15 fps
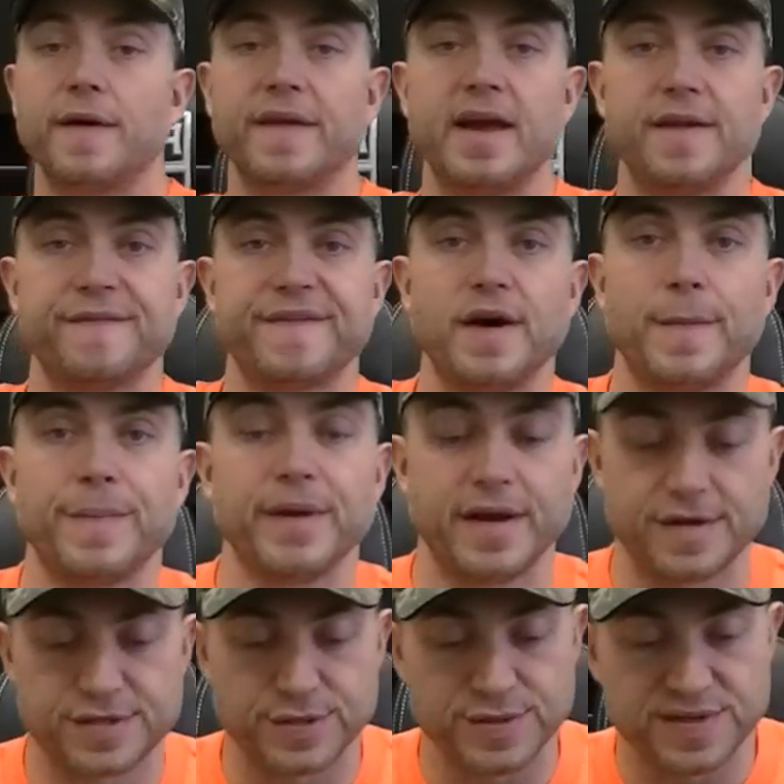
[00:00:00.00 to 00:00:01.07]
on NFL
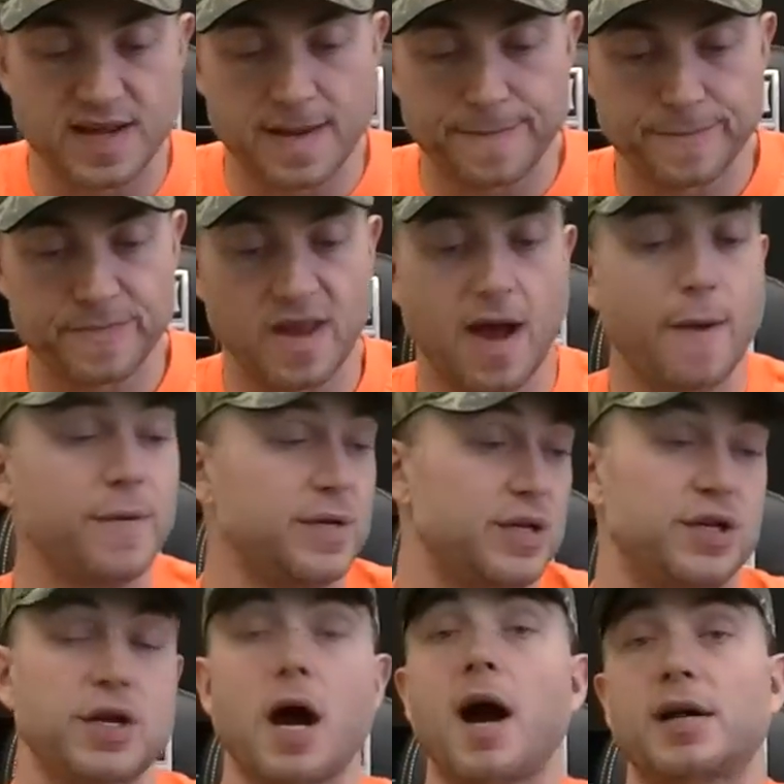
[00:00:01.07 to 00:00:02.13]
players who dip. I was
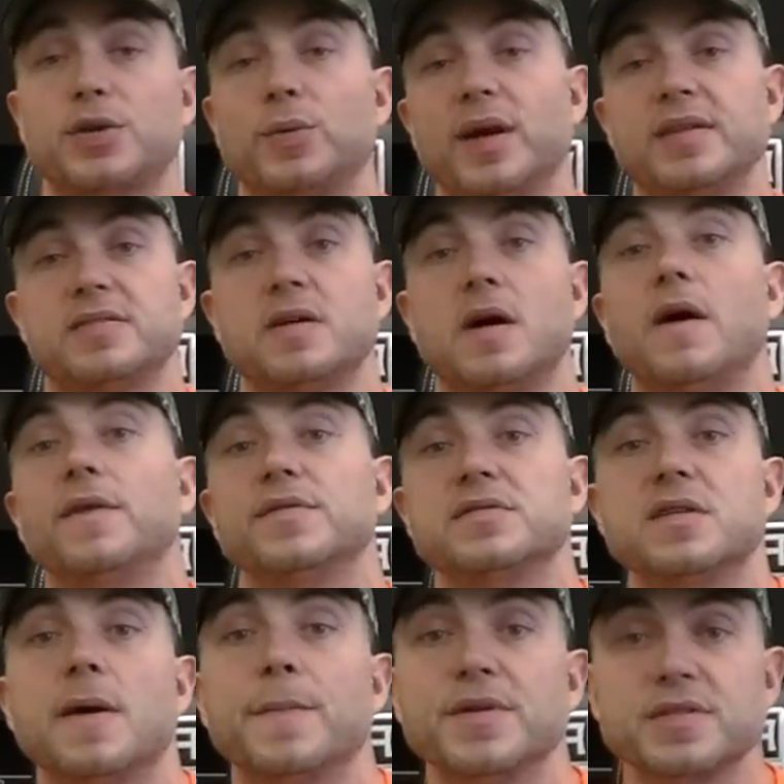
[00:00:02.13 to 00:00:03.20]
shocked when I saw those
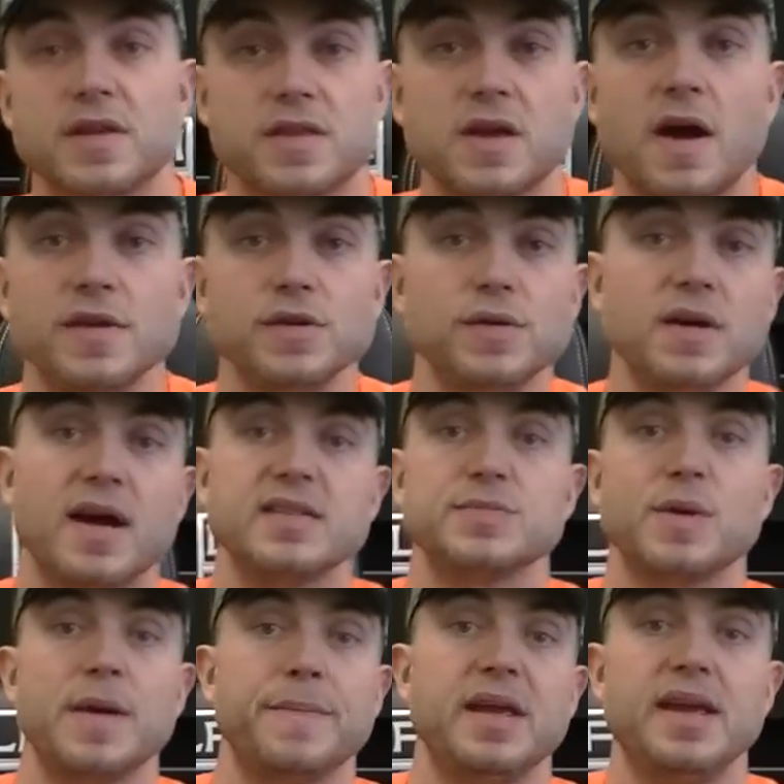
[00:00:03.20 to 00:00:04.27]
numbers. I thought you guys
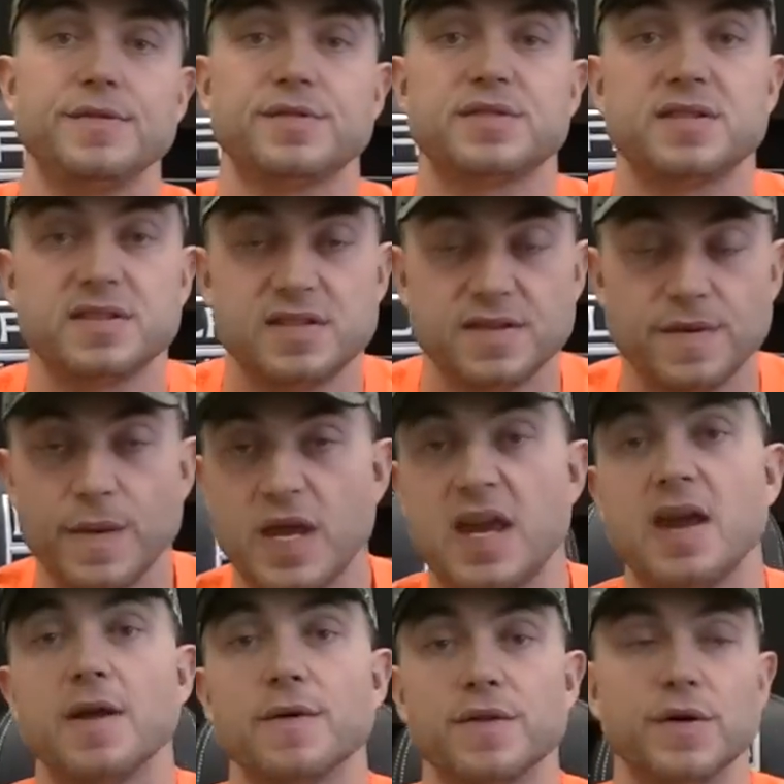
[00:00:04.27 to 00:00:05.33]
might be interested to
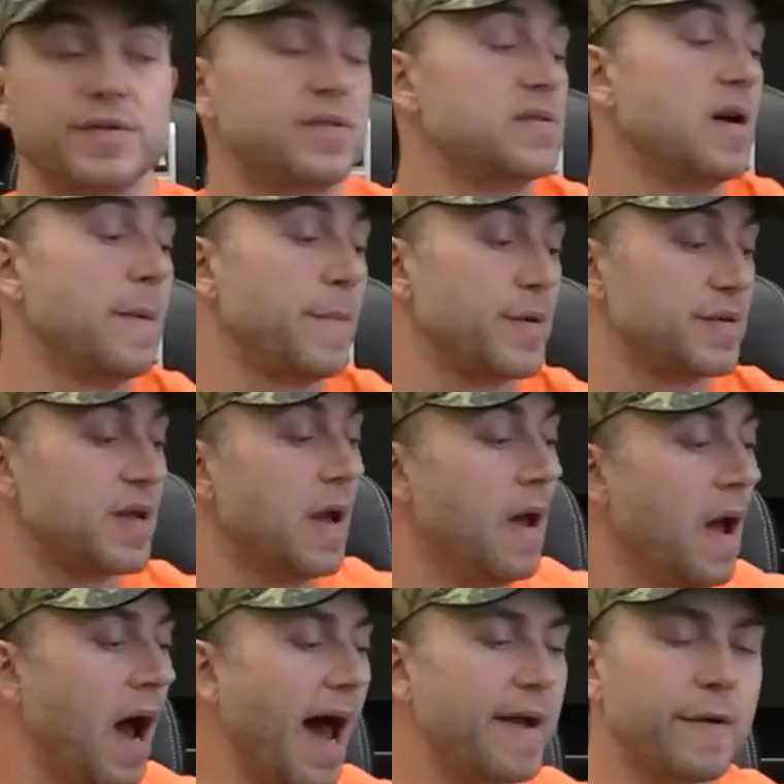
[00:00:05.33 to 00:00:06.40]
hear those numbers.
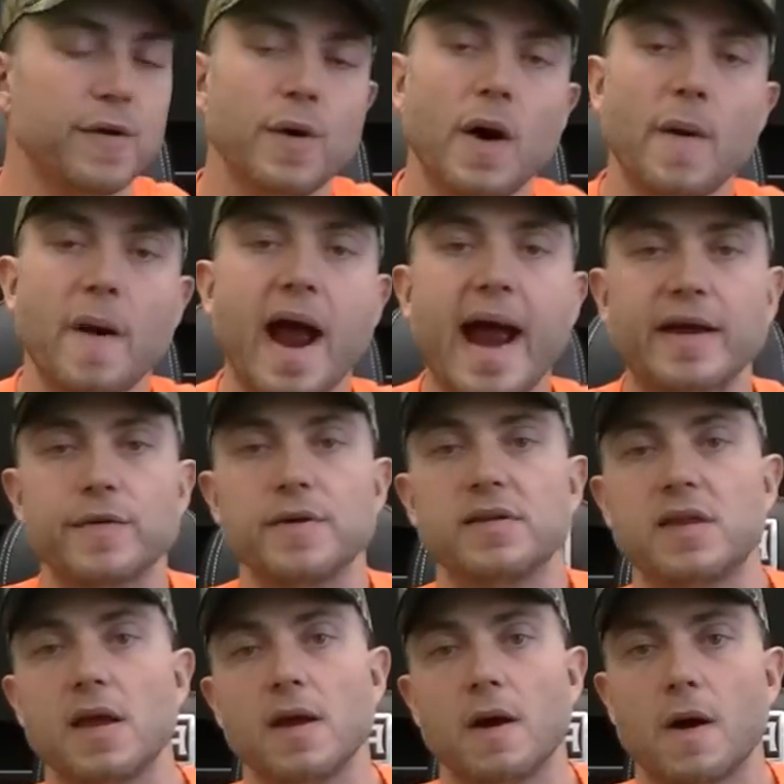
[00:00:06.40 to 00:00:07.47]
I don't know how
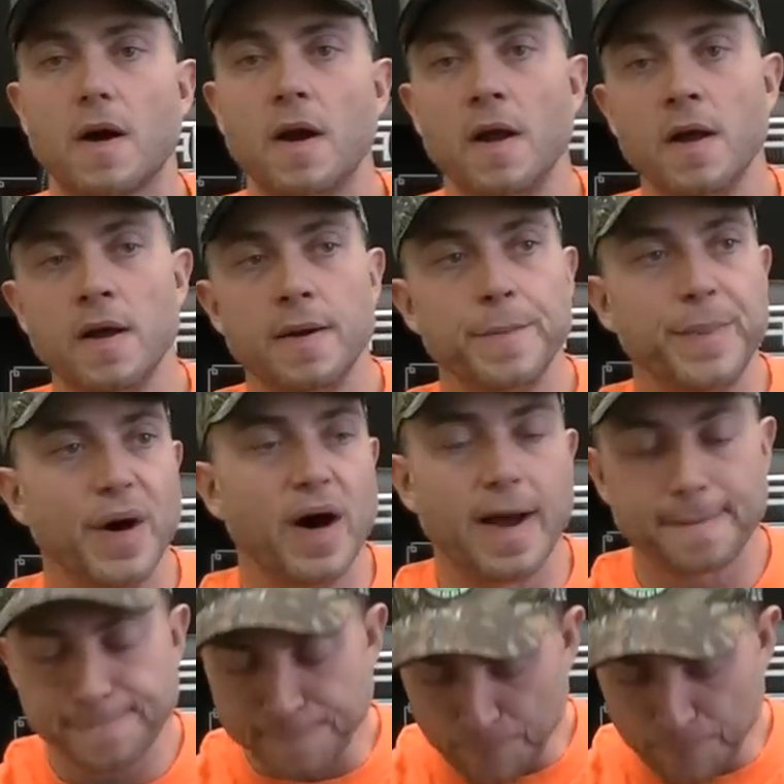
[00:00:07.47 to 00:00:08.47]
accurate they are, but